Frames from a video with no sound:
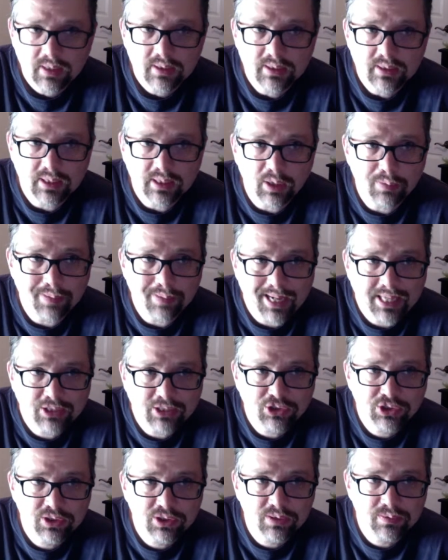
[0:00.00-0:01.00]
Now
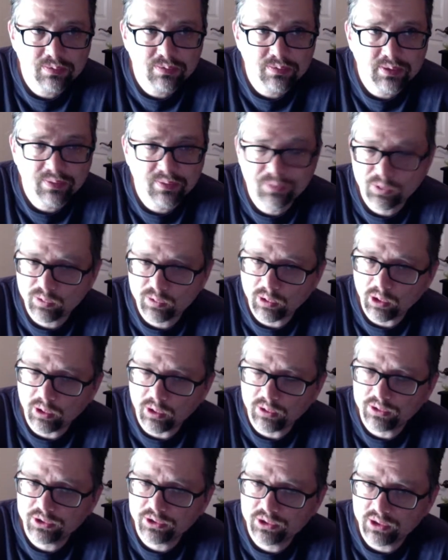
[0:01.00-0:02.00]
imagine if the
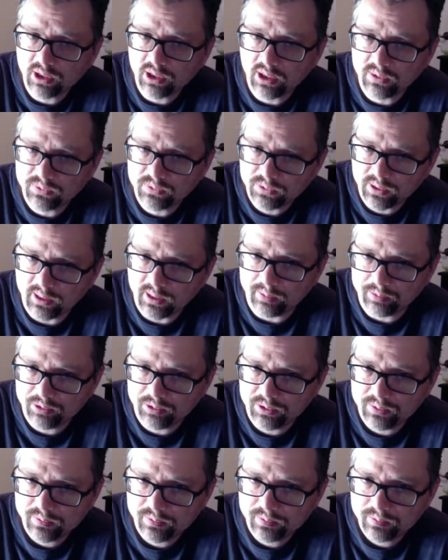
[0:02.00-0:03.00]
roles are
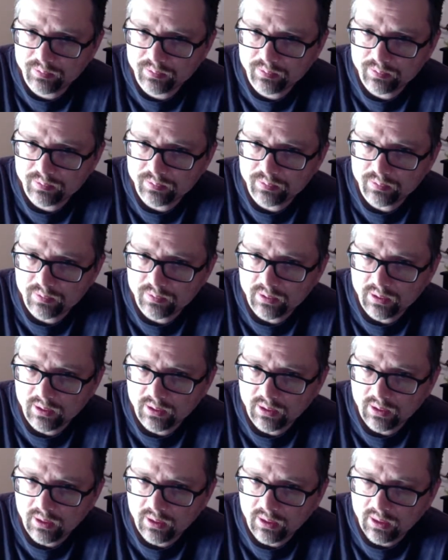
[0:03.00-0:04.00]
flipped.
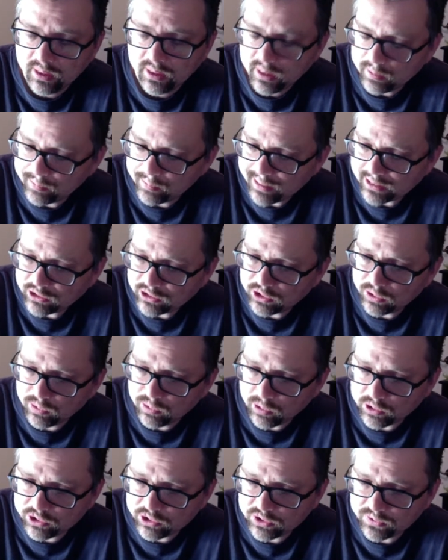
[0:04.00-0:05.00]
Imagine the
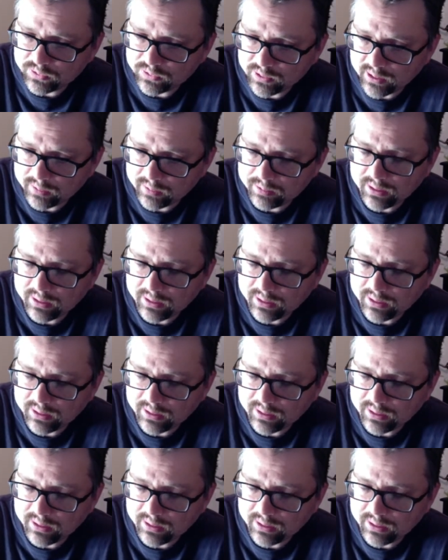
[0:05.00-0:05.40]
roles are flipped,